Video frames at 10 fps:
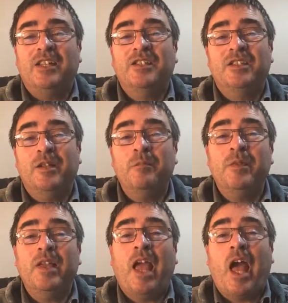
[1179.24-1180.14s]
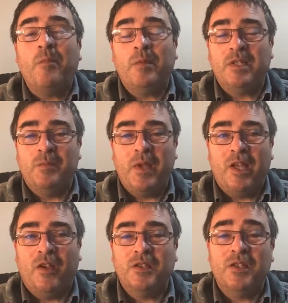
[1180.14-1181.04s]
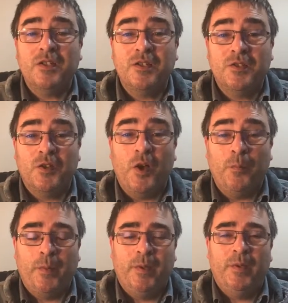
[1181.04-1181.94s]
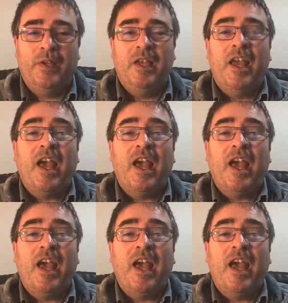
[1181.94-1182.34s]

And something happened to make us stop